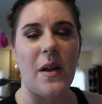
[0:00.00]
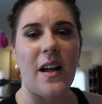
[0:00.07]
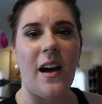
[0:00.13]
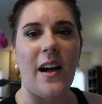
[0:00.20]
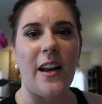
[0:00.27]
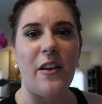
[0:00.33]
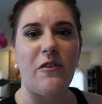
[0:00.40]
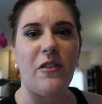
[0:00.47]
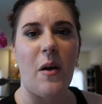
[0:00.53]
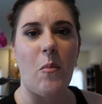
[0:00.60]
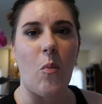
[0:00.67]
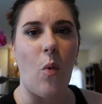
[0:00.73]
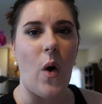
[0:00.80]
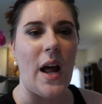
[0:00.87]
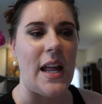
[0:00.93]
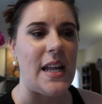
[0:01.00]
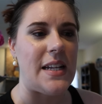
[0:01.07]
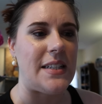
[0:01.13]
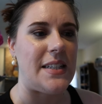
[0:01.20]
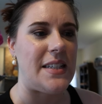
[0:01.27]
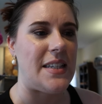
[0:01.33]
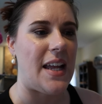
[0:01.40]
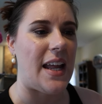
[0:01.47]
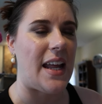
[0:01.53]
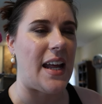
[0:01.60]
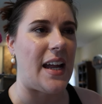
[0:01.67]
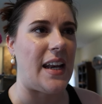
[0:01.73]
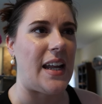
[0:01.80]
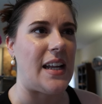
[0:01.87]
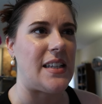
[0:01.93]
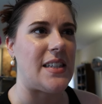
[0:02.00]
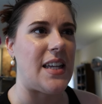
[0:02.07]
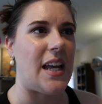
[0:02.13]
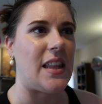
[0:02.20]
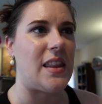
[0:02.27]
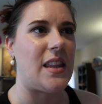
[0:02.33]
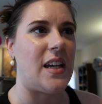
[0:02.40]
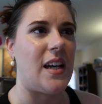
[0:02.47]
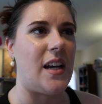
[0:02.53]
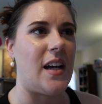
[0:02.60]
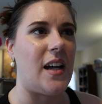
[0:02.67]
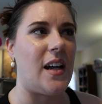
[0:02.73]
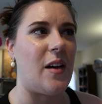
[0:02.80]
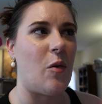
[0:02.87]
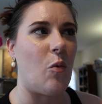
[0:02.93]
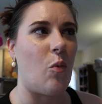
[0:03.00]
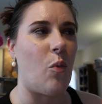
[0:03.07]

We got it from Weiss, and it's like the